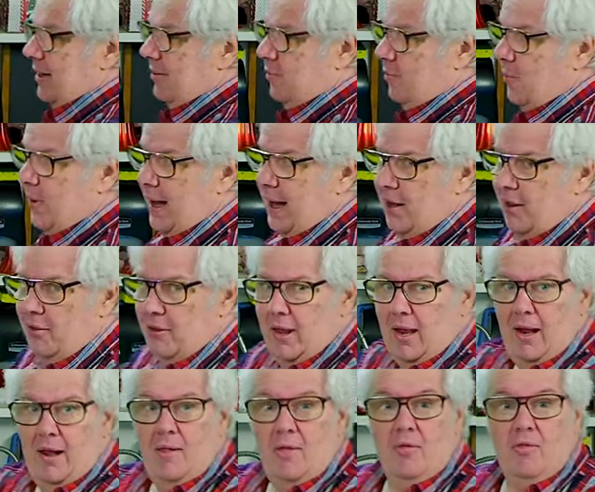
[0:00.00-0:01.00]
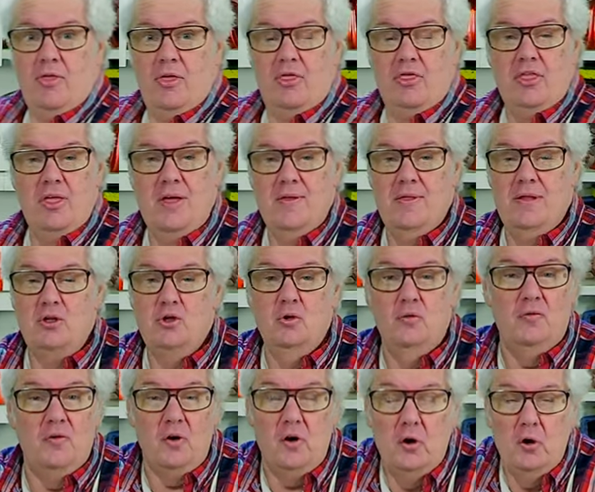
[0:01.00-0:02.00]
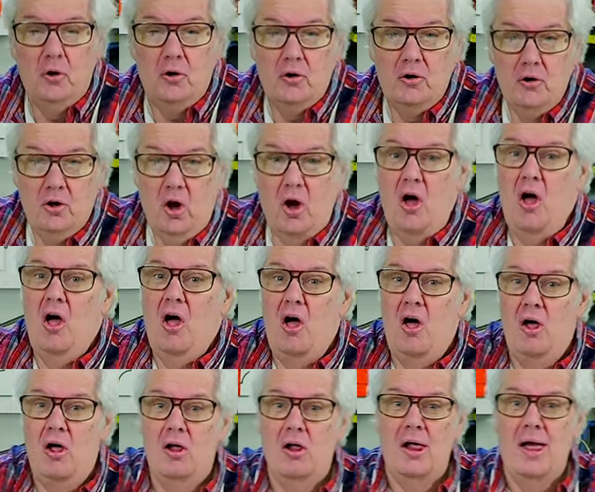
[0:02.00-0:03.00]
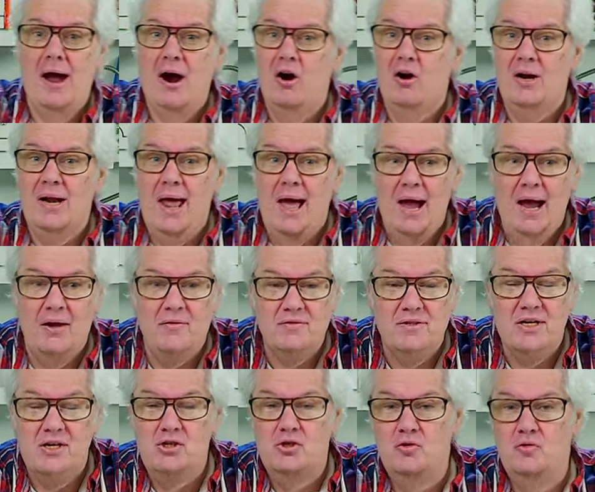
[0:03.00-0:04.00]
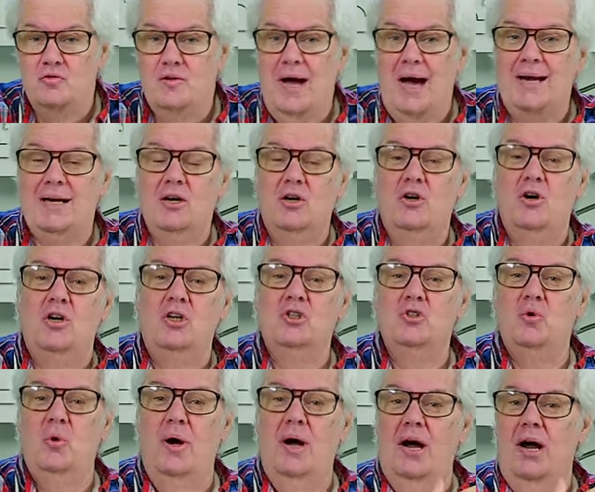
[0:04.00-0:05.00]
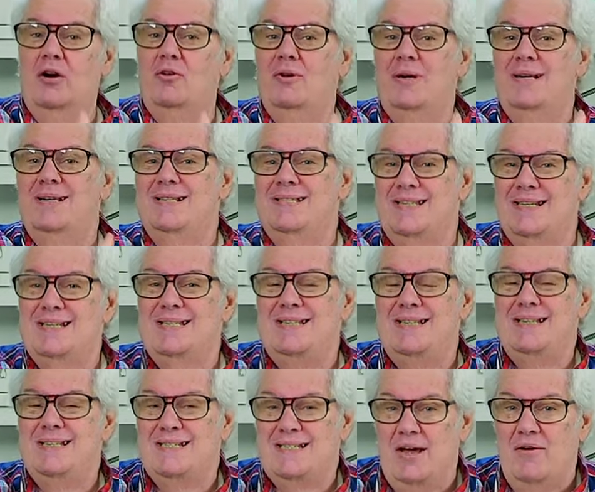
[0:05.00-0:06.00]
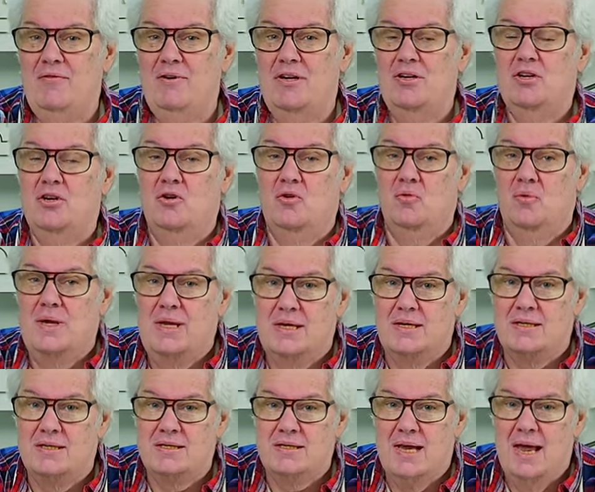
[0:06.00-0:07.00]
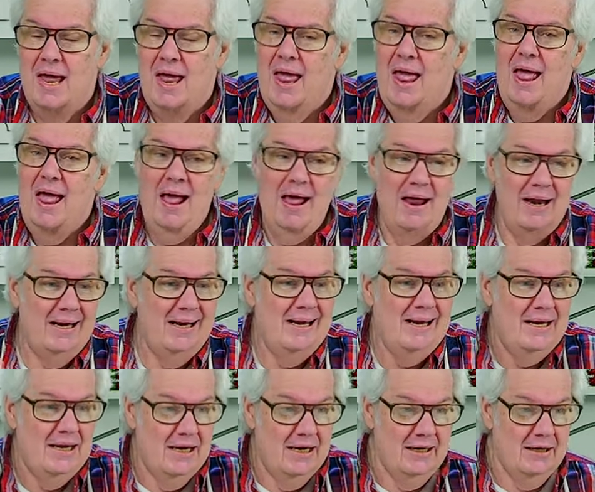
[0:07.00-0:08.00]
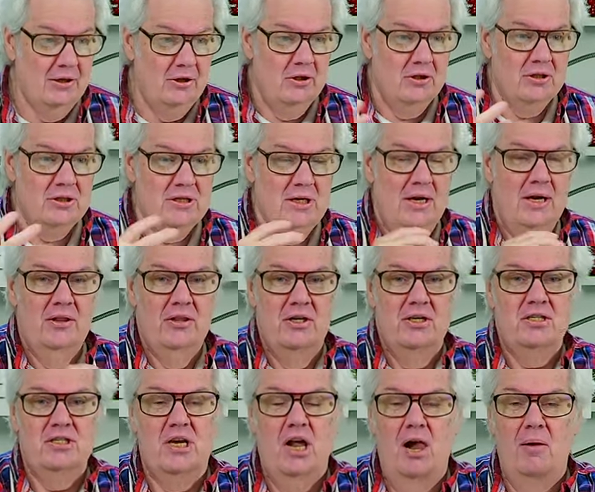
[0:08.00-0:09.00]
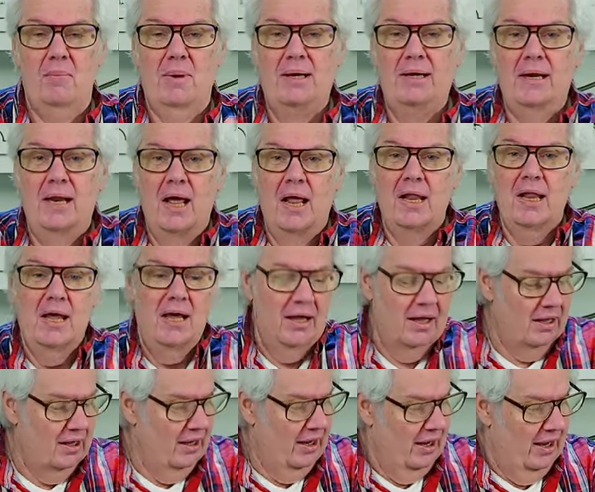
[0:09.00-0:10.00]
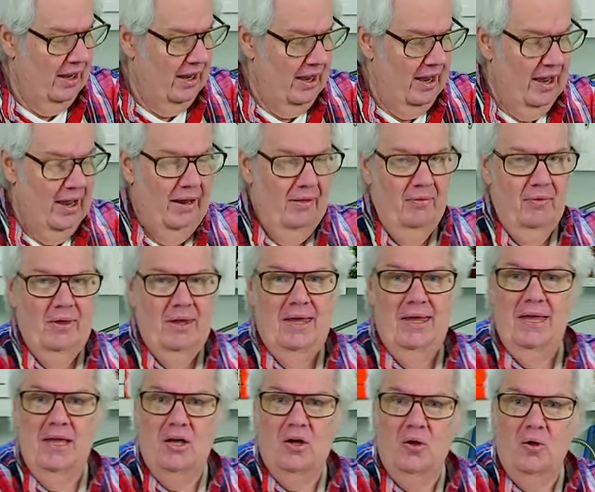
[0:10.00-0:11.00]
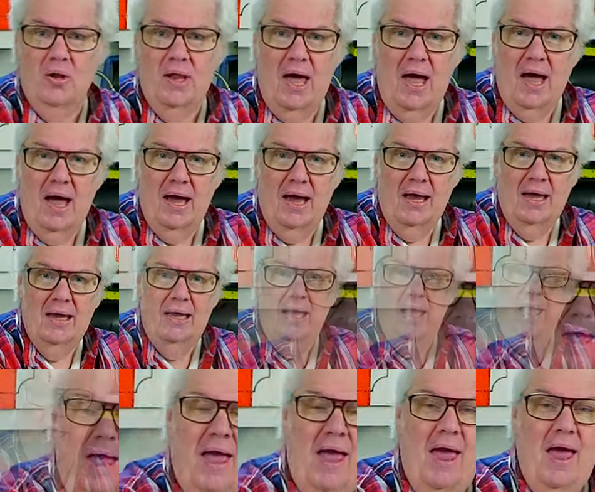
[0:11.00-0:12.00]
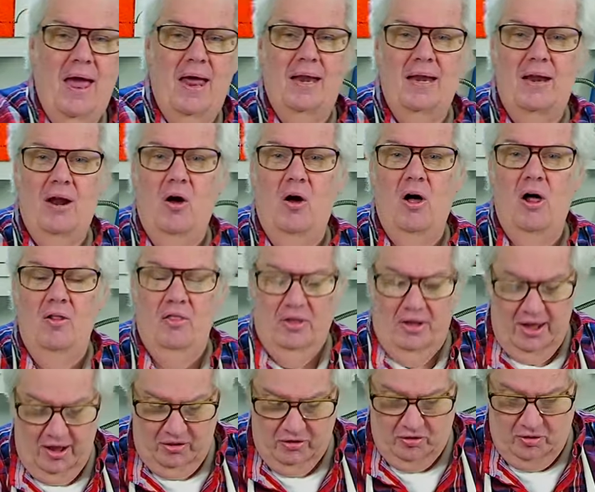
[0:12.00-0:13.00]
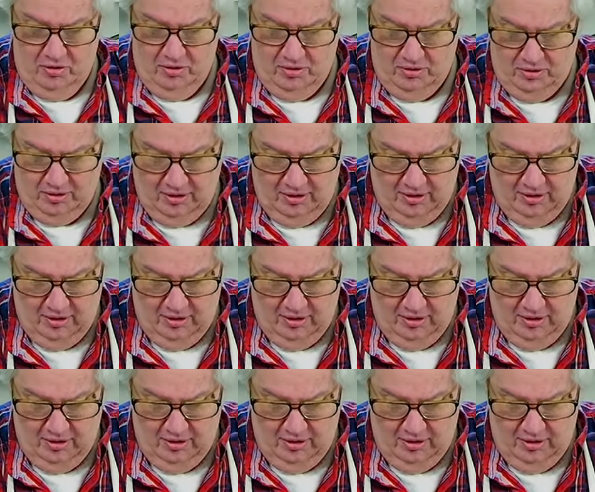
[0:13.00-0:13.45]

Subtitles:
well, the thing that you've learned all our lives is you've got to cook to 167 degrees and it kills the salmonella and the E. coli and all the other